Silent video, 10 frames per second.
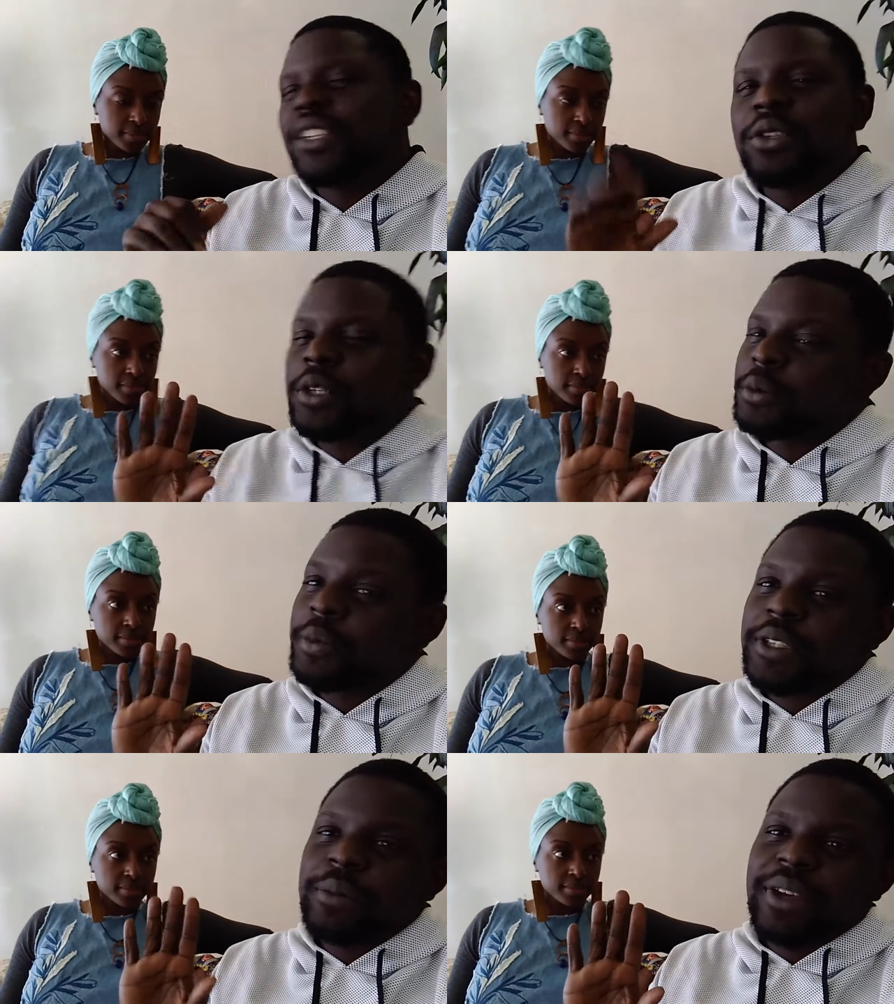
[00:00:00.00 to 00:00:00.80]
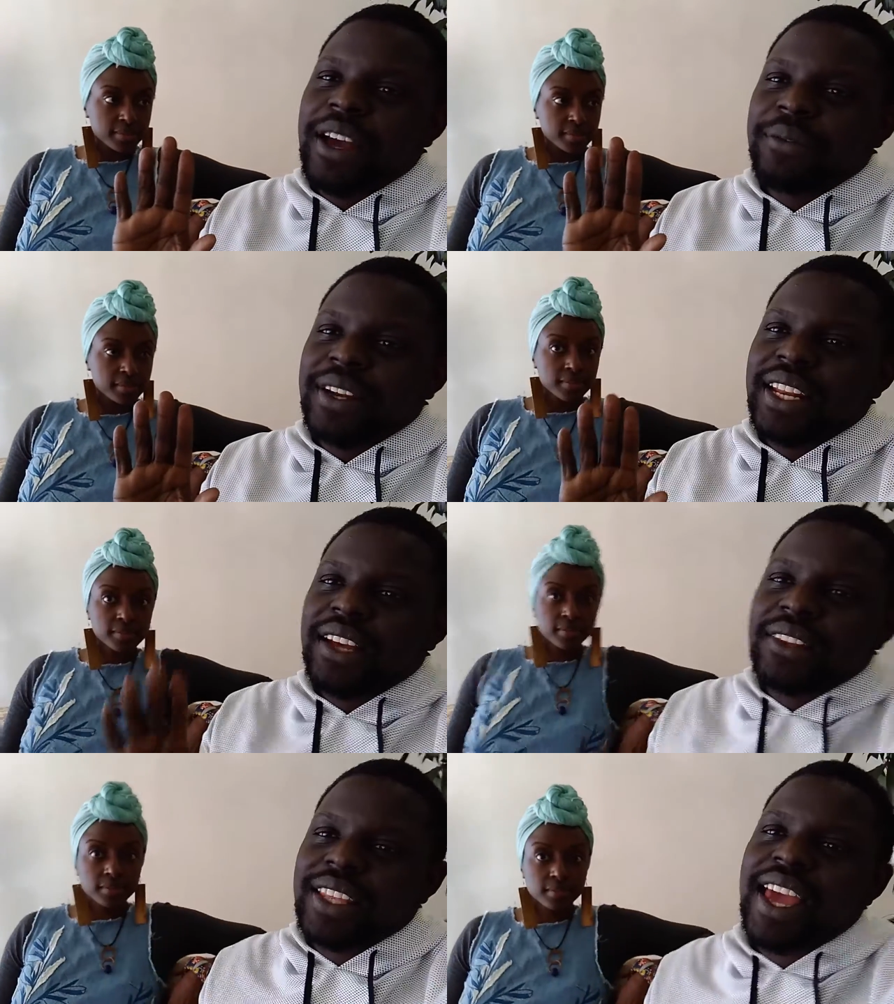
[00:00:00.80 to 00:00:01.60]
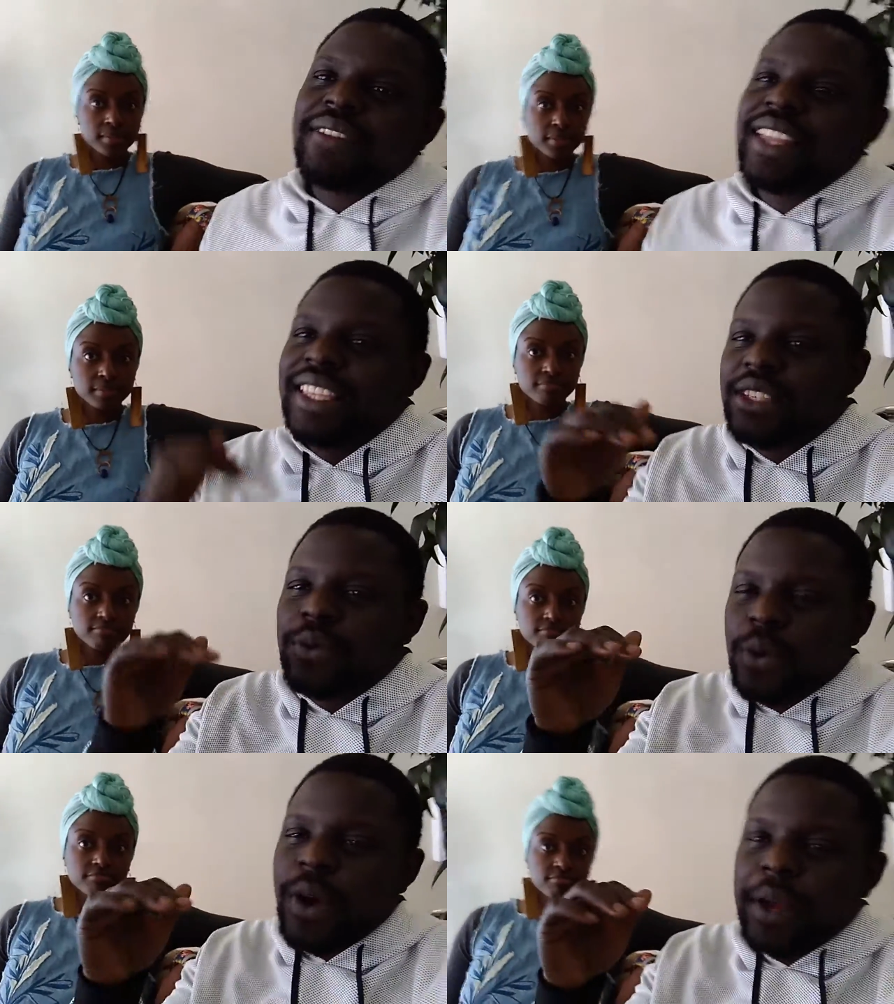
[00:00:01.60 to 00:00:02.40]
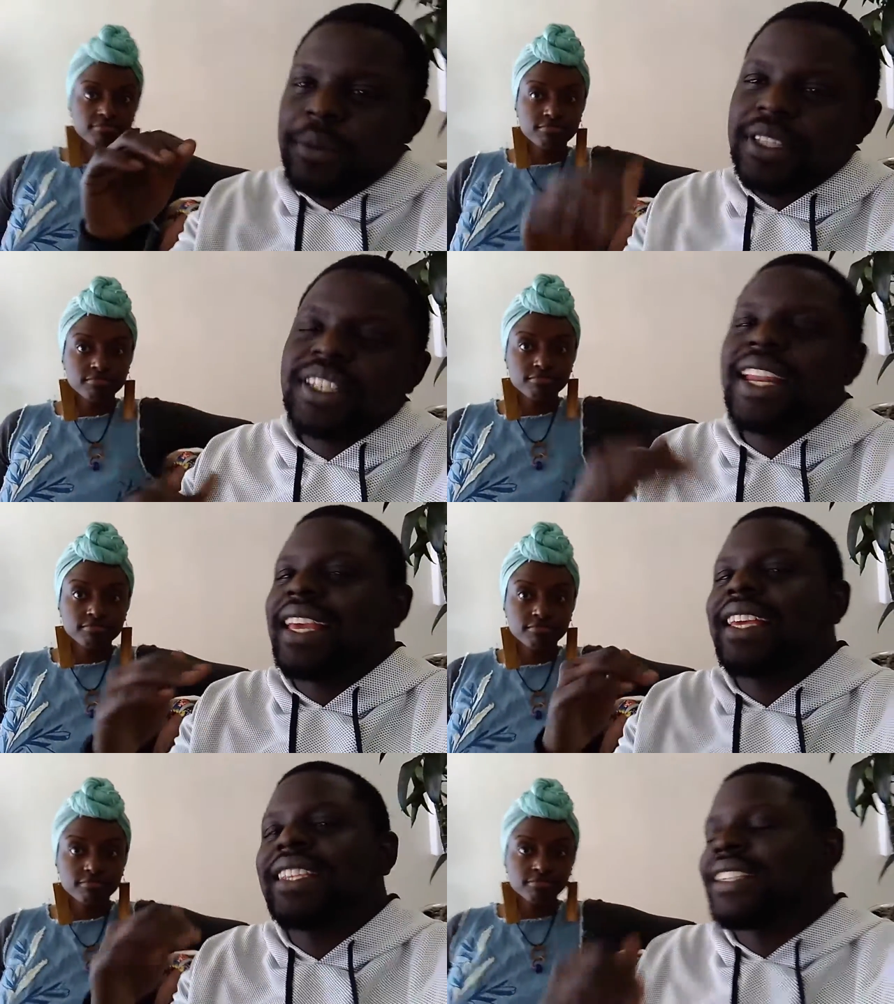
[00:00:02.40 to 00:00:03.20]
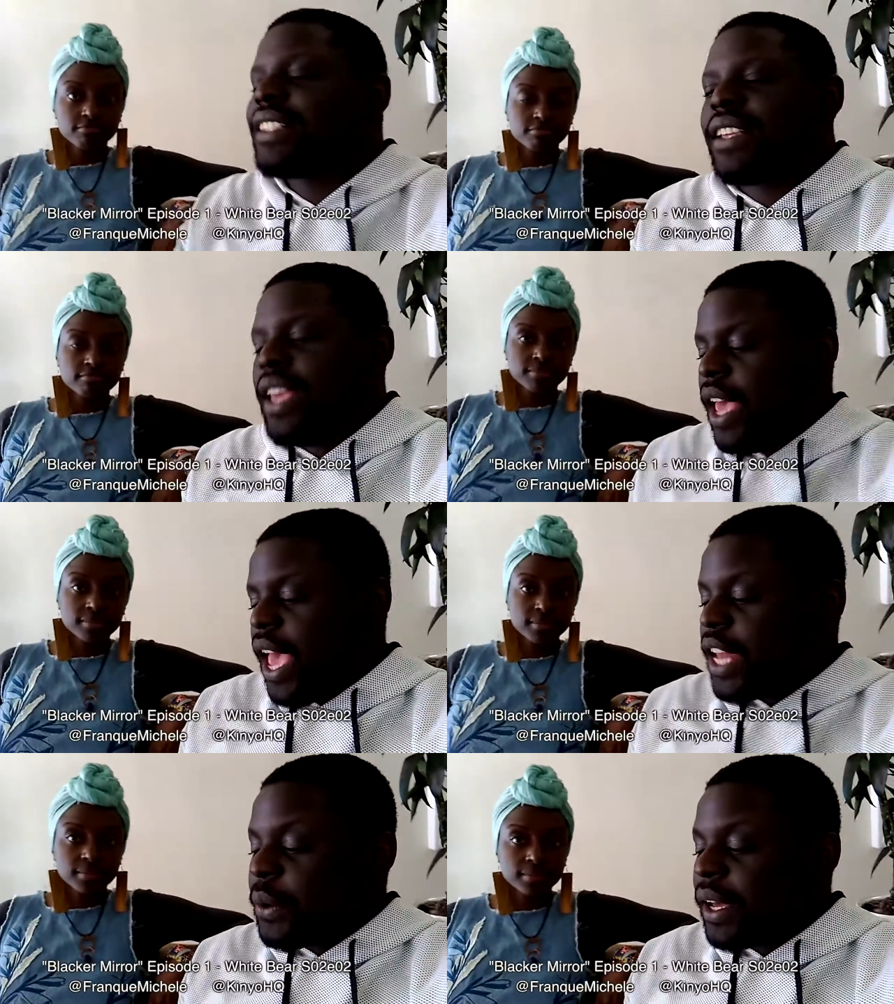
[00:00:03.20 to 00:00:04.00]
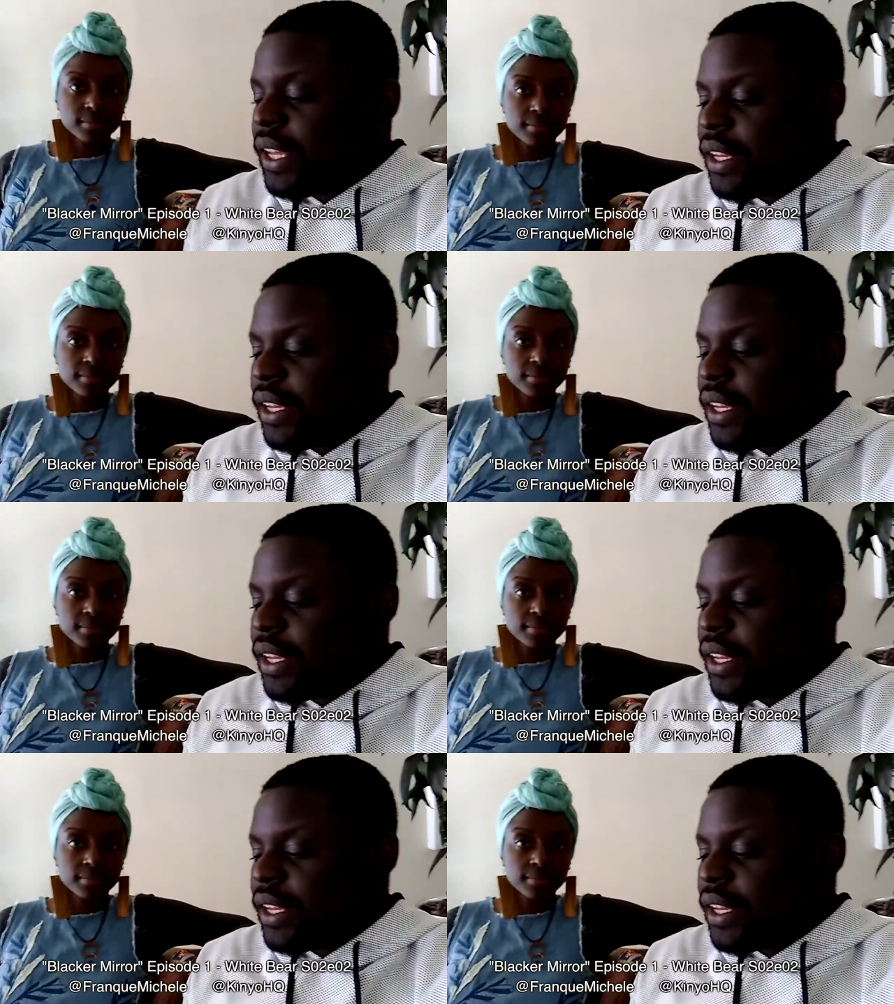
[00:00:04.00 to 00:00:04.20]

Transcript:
Speaker 1: YouTube's pissing me off right now. They have like these requirements, and I. can. Anyway,